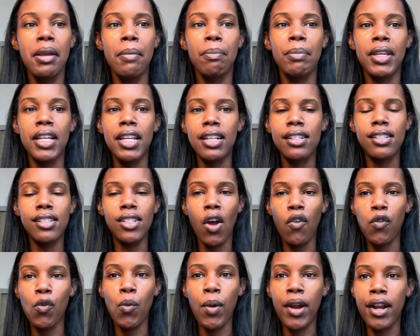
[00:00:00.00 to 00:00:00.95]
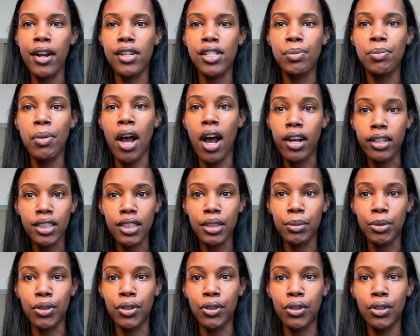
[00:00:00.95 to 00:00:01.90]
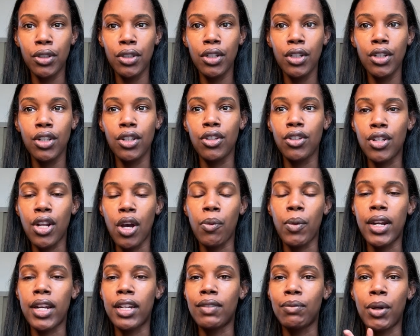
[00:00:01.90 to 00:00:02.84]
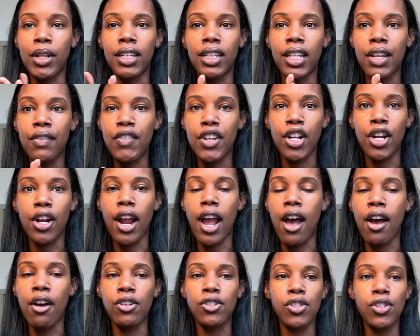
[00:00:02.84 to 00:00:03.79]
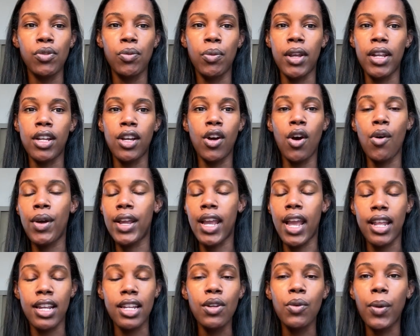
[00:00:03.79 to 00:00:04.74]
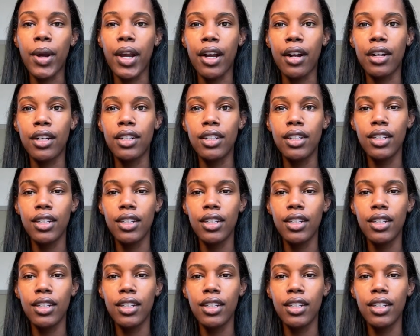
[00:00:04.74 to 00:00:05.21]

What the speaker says: be as self-aware as possible, when leaving your house, when going anywhere,